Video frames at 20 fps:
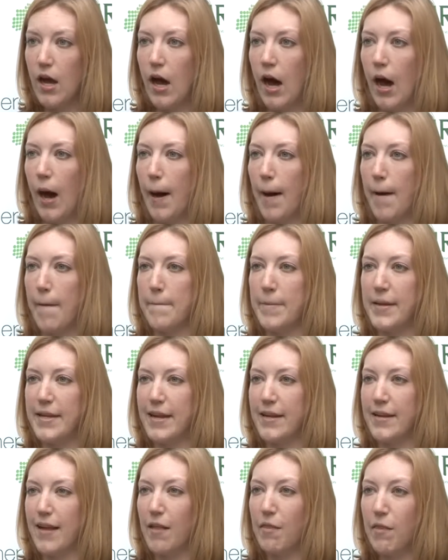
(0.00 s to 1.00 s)
But
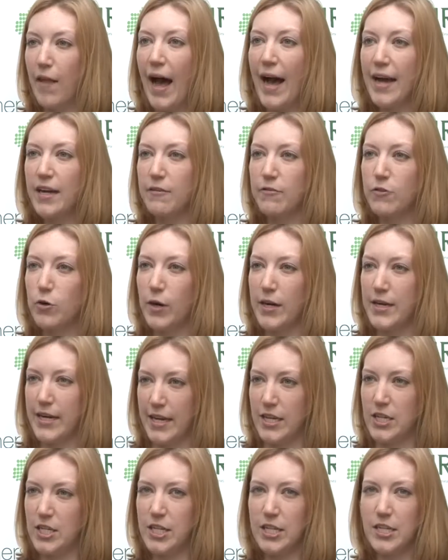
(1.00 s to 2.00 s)
a lack of
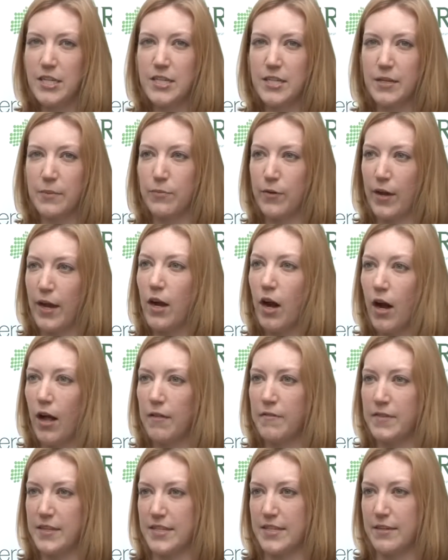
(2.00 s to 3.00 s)
coordination to bring all
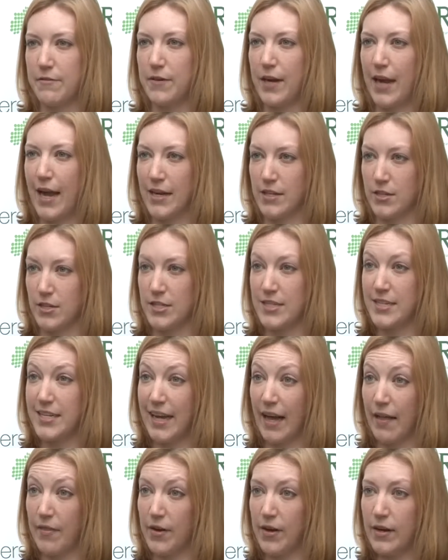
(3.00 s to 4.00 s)
of these different actors
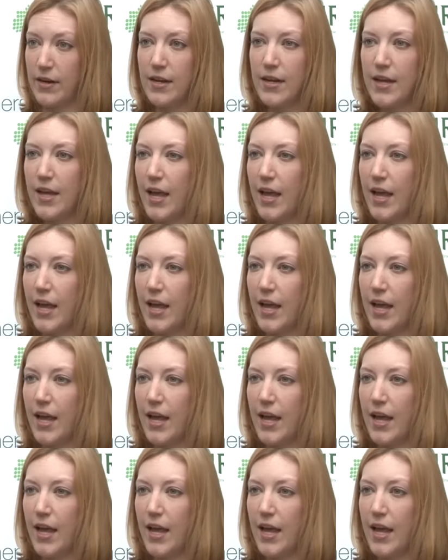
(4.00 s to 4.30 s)
together.